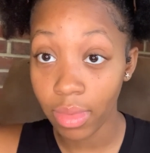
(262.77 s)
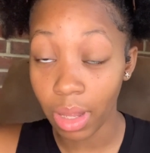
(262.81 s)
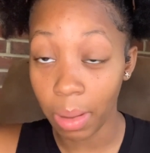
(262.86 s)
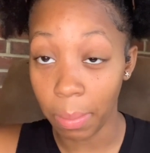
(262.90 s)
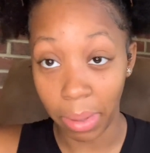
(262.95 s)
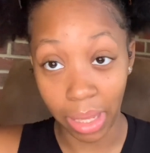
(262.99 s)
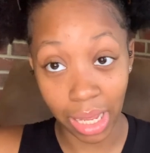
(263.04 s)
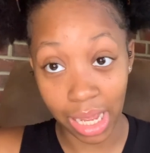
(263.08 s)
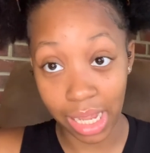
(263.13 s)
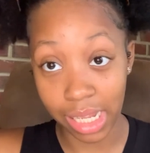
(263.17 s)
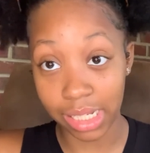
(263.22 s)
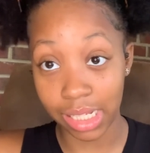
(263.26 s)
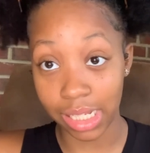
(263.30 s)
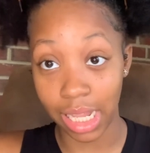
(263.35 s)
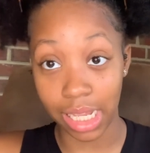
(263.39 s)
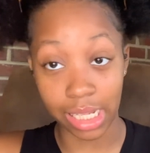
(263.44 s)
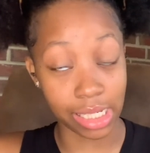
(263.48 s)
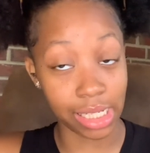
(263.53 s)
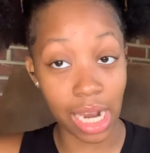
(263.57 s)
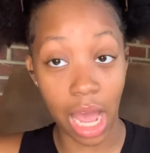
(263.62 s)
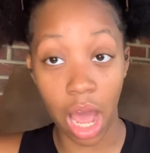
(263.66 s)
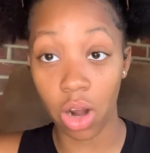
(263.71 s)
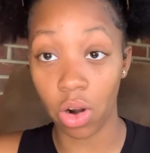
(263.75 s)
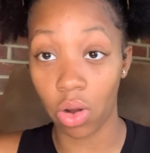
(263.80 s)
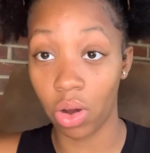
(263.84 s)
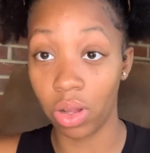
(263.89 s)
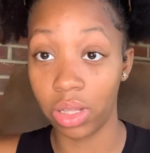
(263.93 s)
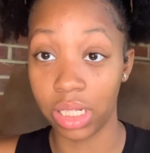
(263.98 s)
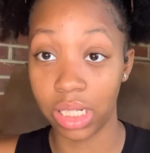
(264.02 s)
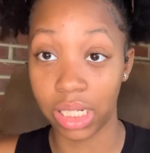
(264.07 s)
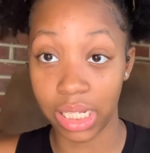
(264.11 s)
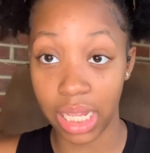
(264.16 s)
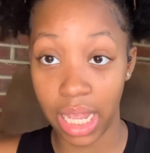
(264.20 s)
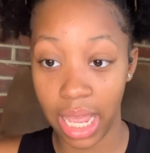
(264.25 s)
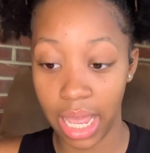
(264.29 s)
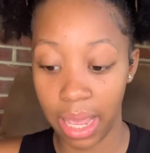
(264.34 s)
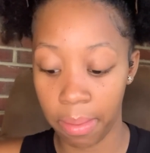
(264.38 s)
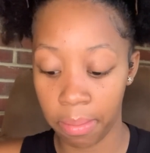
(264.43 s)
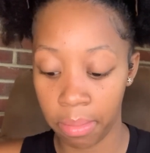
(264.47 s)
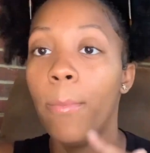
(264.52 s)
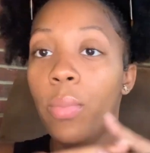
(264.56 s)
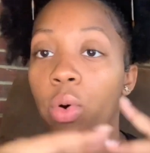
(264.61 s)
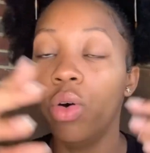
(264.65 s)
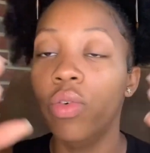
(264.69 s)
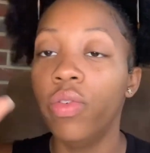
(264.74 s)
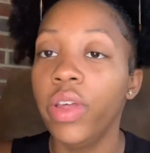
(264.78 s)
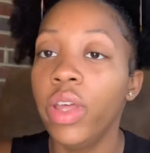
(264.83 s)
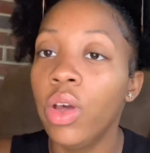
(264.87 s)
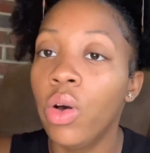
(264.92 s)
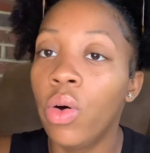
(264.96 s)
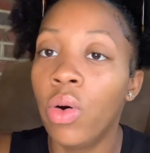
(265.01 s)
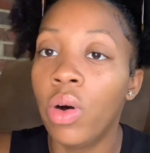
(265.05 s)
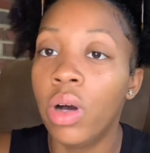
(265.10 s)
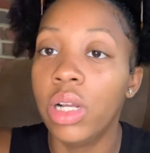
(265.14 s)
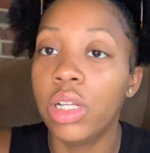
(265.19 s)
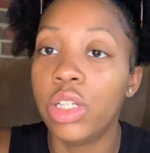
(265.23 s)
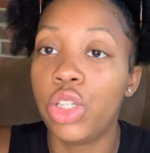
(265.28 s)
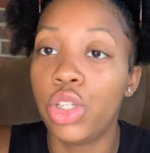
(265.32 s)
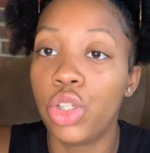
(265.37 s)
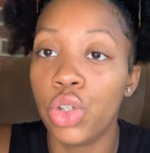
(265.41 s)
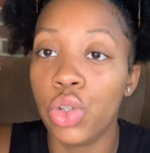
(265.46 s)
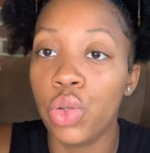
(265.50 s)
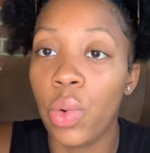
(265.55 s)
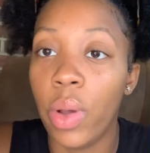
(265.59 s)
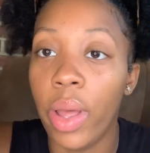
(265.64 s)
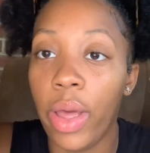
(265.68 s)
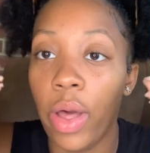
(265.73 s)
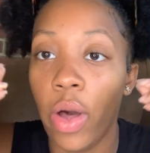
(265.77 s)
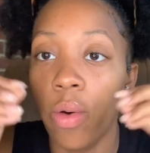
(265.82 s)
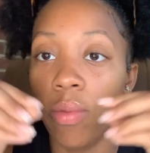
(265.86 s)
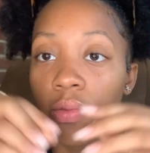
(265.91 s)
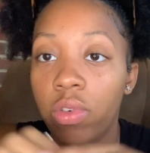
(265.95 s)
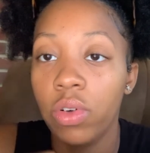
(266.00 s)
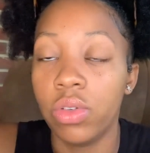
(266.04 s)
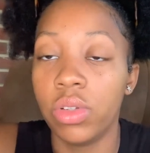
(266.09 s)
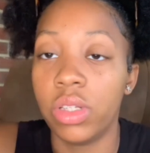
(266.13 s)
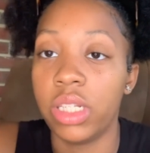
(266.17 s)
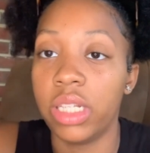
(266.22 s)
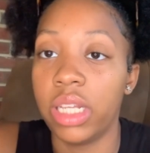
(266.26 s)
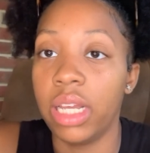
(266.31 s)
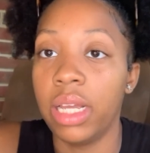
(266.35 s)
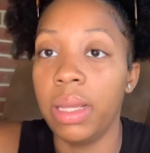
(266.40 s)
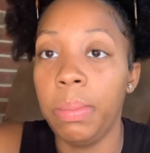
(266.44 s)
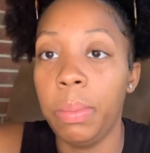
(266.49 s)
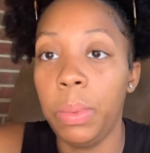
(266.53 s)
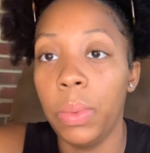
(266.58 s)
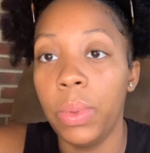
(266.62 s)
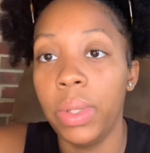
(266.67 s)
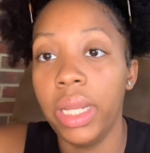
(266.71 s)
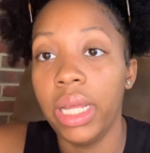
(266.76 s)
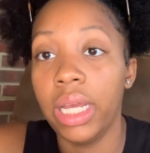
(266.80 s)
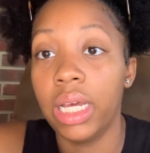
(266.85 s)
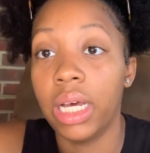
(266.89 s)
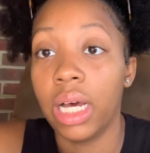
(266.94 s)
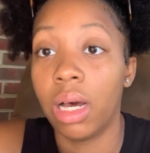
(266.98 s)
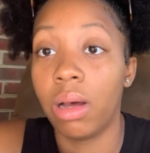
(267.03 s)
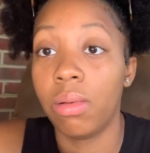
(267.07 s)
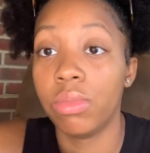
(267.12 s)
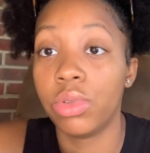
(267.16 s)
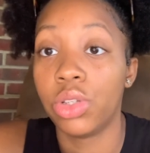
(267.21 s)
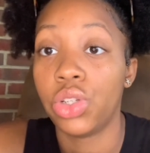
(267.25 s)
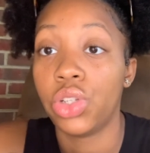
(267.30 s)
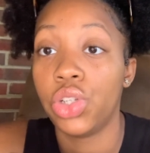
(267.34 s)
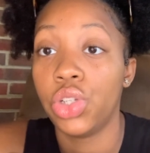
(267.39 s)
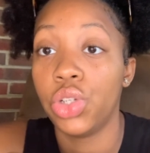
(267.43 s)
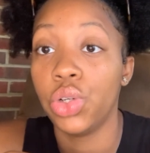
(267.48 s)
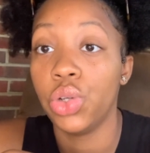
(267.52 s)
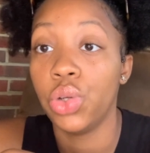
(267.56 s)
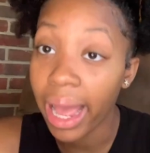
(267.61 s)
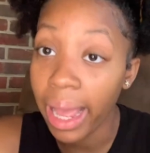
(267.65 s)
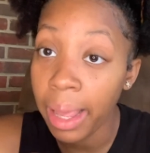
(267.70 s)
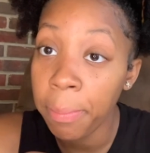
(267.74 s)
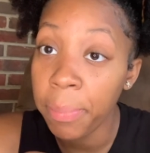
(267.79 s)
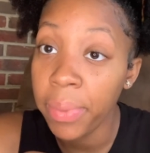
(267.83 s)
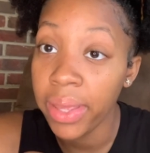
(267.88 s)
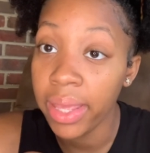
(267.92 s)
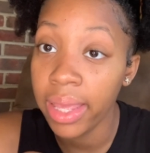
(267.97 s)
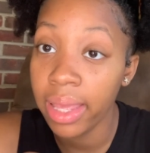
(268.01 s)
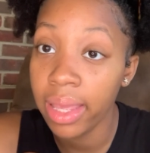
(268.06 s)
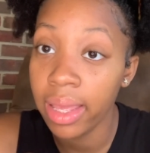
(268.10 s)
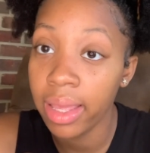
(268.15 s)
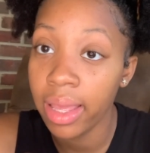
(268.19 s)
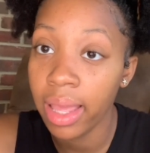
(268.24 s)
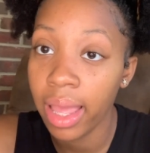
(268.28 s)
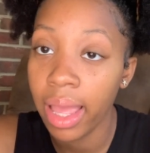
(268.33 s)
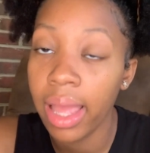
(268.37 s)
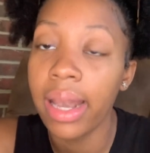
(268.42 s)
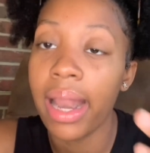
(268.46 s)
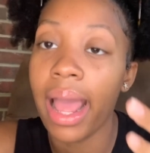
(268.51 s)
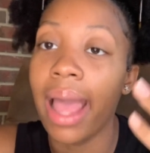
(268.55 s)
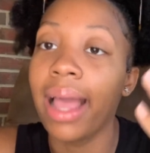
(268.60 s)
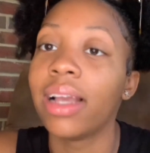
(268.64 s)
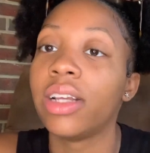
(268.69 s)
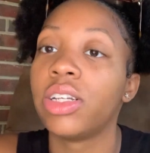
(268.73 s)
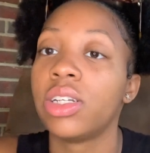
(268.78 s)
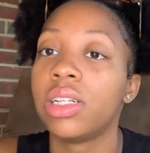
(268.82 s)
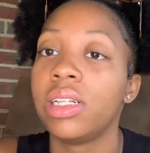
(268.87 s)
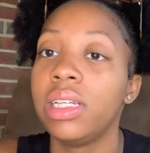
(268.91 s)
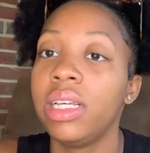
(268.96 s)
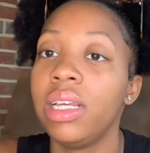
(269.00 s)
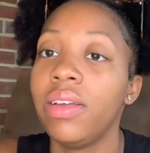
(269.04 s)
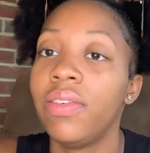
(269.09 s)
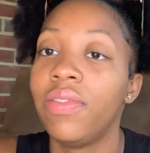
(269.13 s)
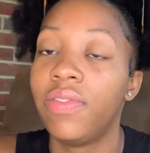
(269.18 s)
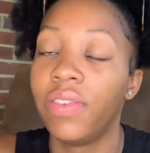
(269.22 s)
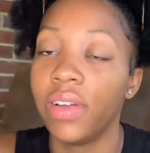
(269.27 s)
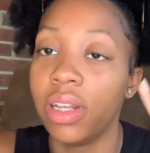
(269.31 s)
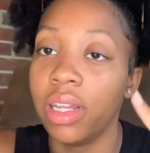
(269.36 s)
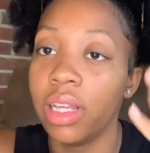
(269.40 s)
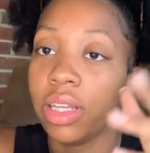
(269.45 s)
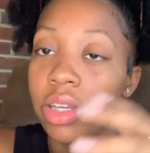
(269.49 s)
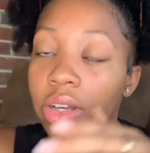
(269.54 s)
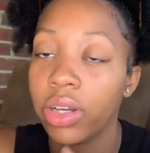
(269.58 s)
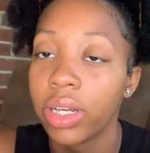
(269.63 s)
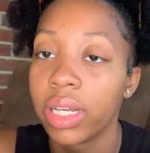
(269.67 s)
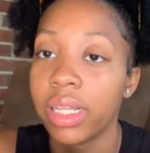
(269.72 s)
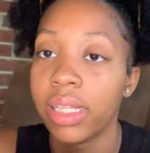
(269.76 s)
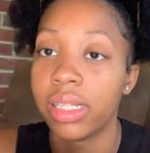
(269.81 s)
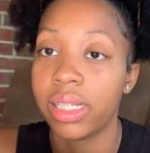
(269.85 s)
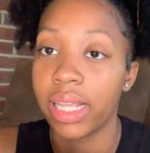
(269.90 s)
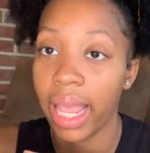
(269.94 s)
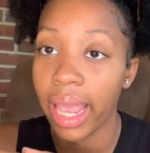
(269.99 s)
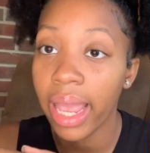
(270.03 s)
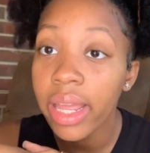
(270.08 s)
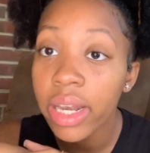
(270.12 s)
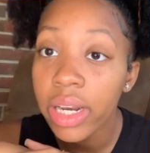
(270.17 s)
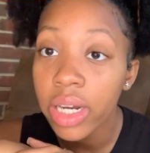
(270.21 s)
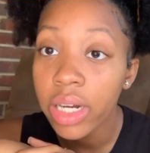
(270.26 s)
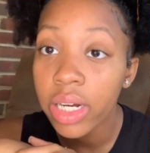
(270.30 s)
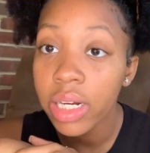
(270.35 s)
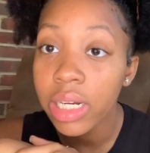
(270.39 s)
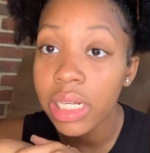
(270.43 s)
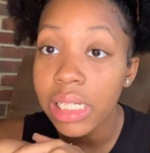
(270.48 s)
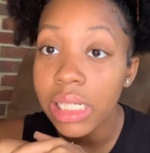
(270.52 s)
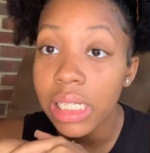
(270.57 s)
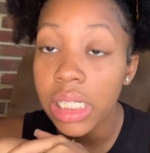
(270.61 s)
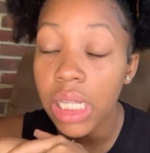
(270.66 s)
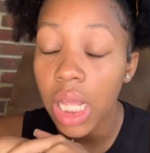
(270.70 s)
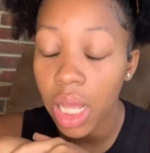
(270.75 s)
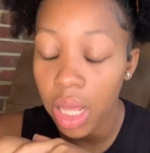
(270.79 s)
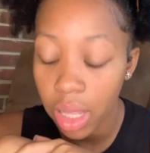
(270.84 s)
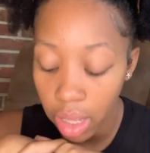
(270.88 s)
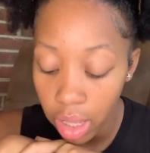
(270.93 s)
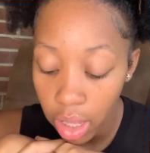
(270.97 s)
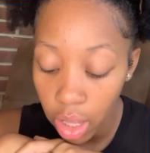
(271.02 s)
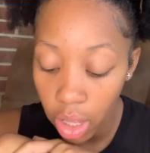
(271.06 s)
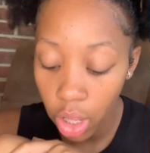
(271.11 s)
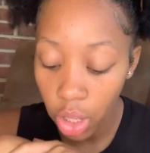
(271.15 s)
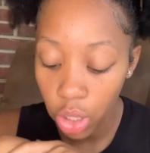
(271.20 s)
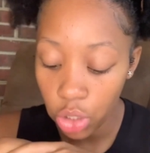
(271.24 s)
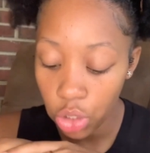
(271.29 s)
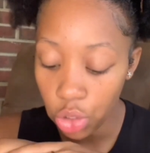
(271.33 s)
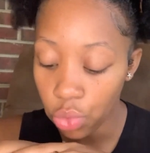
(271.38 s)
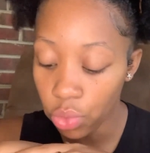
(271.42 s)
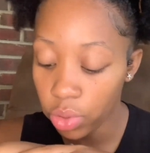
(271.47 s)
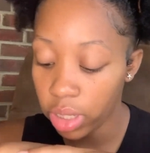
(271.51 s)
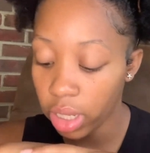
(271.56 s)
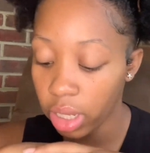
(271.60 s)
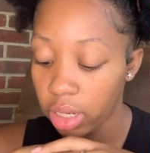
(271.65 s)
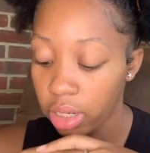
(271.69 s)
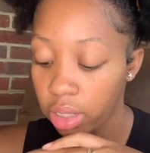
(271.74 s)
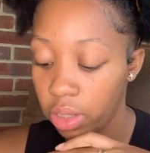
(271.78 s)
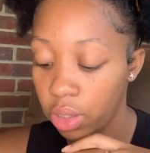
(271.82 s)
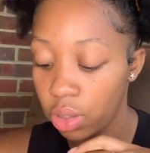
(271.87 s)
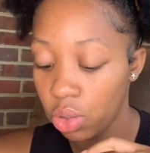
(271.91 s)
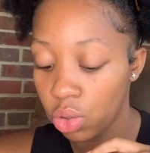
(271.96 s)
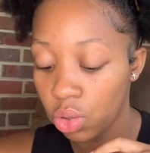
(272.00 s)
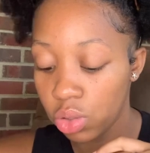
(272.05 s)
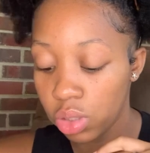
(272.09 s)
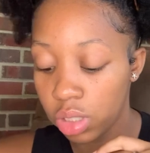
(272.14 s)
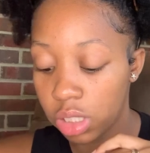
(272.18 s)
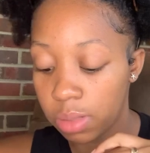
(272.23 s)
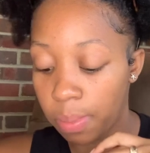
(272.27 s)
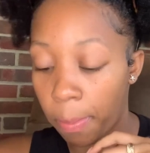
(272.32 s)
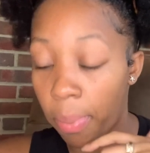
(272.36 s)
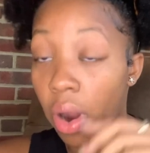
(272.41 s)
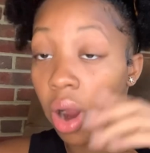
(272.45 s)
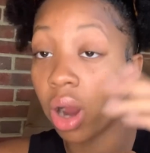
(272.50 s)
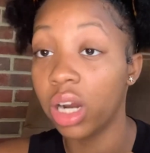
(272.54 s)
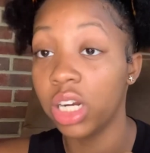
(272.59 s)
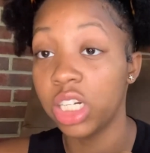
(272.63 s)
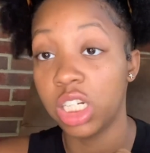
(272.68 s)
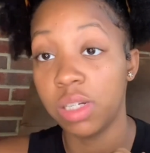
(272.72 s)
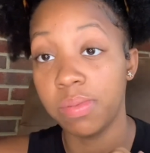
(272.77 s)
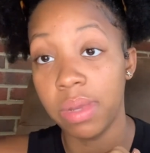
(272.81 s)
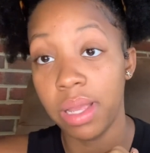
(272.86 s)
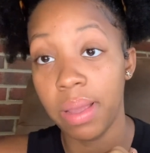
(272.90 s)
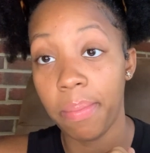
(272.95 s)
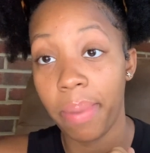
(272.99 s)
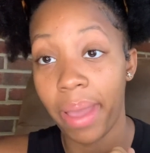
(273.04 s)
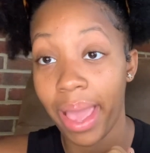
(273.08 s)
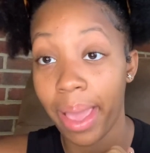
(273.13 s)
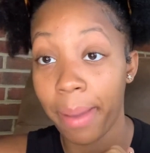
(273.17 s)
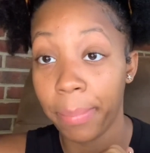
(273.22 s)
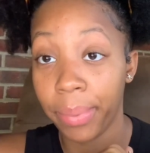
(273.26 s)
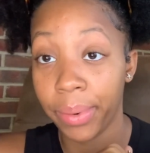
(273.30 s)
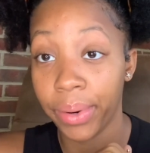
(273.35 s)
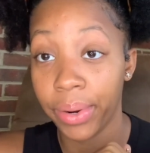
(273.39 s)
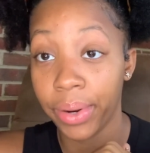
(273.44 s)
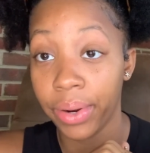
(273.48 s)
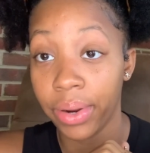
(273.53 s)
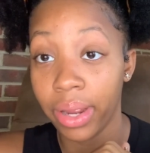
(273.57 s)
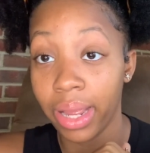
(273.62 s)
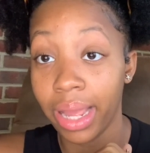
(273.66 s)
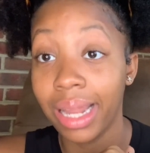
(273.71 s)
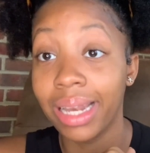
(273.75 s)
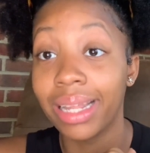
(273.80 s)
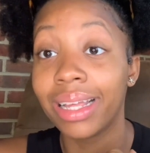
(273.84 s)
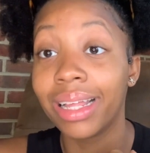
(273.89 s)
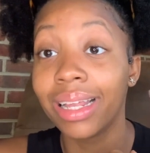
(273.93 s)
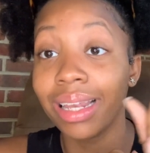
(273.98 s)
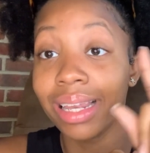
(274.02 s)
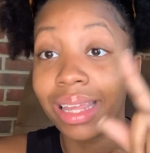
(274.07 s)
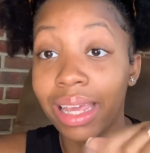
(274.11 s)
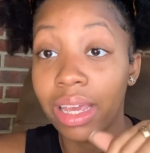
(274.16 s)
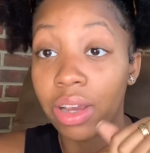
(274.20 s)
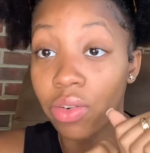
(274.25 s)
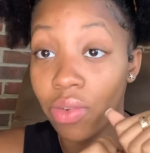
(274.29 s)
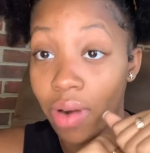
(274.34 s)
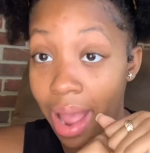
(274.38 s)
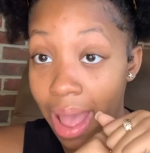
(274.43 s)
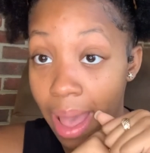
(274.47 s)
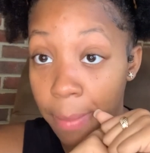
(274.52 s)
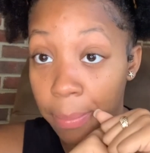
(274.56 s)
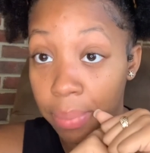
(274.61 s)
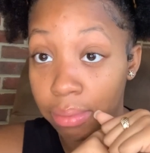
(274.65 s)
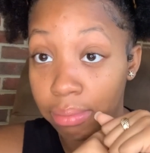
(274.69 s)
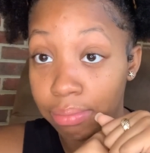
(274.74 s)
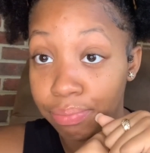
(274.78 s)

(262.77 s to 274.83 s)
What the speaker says: because it's not all the same. Moving on to a helpful tip when it comes to piping and actually filling your containers, you can use parchment paper and cling wrap